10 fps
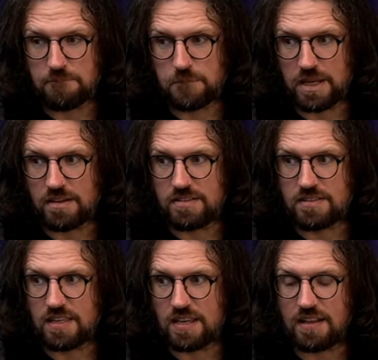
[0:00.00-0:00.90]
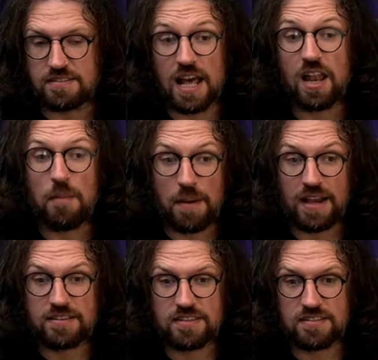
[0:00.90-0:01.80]
because it's an LR
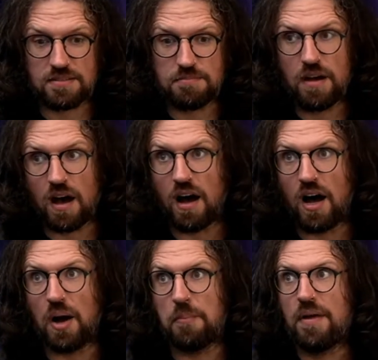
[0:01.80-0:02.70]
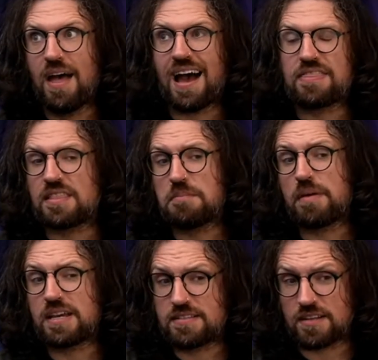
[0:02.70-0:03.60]
bag system. I think the
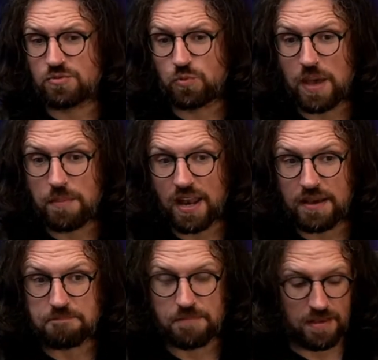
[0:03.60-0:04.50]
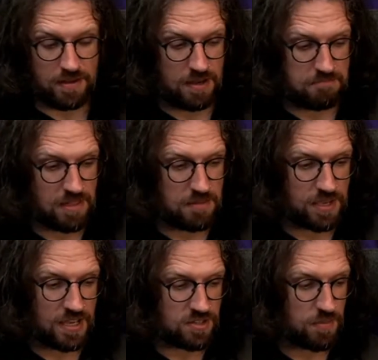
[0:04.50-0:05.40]
mic sounds way better than the
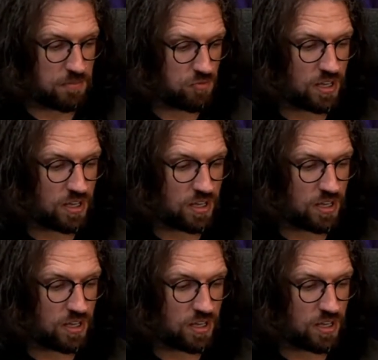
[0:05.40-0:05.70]
piezo, but I'm